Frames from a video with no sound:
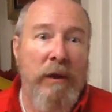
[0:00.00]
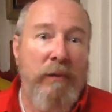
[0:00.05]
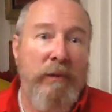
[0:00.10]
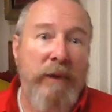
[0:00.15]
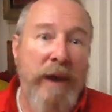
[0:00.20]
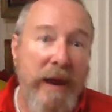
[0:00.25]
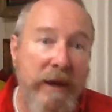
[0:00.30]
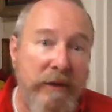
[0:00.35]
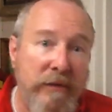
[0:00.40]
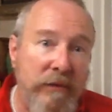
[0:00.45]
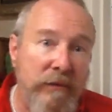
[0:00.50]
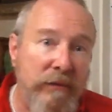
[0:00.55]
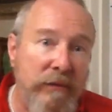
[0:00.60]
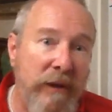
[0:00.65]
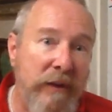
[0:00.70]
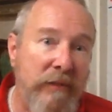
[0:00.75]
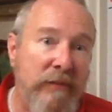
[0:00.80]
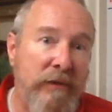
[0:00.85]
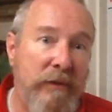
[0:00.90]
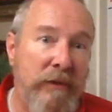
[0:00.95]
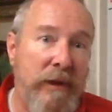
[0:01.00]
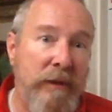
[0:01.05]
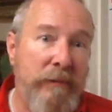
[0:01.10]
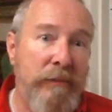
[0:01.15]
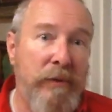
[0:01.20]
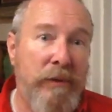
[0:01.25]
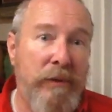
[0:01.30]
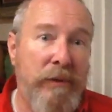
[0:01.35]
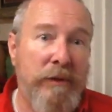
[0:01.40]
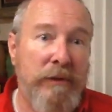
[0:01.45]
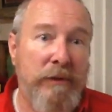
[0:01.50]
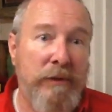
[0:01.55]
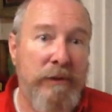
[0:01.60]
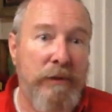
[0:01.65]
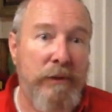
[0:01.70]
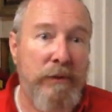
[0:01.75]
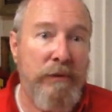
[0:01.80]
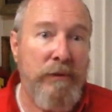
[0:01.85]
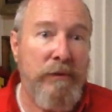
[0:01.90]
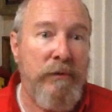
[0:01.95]
reaction vessel I'm going to
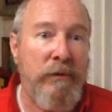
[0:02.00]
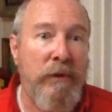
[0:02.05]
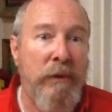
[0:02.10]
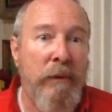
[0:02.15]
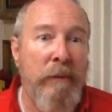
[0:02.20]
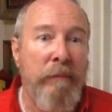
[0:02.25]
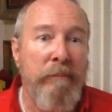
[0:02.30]
use,